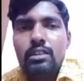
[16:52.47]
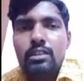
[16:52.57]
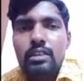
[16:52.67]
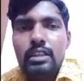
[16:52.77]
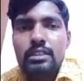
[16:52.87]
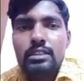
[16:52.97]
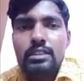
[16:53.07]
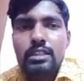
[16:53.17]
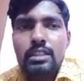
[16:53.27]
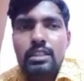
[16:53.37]

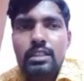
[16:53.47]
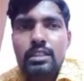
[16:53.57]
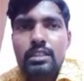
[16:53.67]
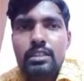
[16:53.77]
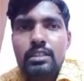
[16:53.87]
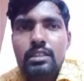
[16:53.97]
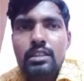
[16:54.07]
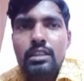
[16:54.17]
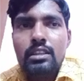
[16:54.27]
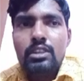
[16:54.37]
Next.
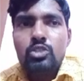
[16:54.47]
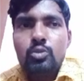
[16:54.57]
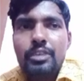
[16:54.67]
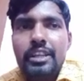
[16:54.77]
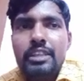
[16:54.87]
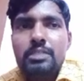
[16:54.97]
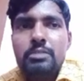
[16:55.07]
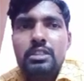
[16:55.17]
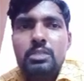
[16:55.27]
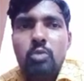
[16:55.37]
So mitigation
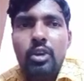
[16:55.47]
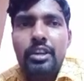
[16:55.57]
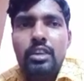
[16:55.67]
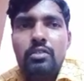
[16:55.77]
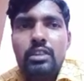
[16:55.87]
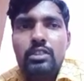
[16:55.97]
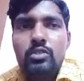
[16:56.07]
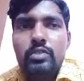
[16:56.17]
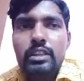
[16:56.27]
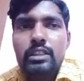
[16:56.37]
measures point of
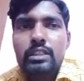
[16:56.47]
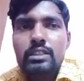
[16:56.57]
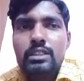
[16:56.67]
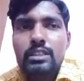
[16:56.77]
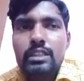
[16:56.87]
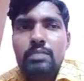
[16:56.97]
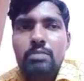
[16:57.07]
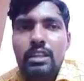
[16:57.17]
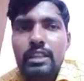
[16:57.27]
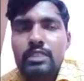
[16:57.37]
earthquake resistant
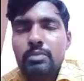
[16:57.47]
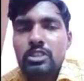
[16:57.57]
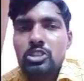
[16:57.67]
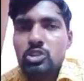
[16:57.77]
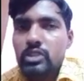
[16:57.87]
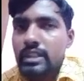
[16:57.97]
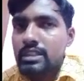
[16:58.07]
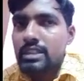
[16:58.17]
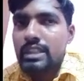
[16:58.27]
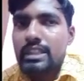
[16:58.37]
buildings we must be
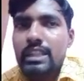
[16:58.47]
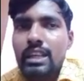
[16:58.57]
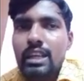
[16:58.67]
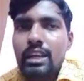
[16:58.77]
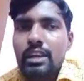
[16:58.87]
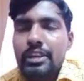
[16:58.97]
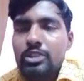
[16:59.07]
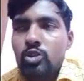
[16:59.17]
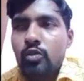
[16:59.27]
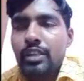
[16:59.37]
constructed,
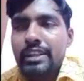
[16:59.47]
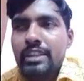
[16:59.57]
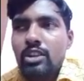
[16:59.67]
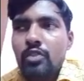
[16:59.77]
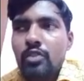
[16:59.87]
retrofitting of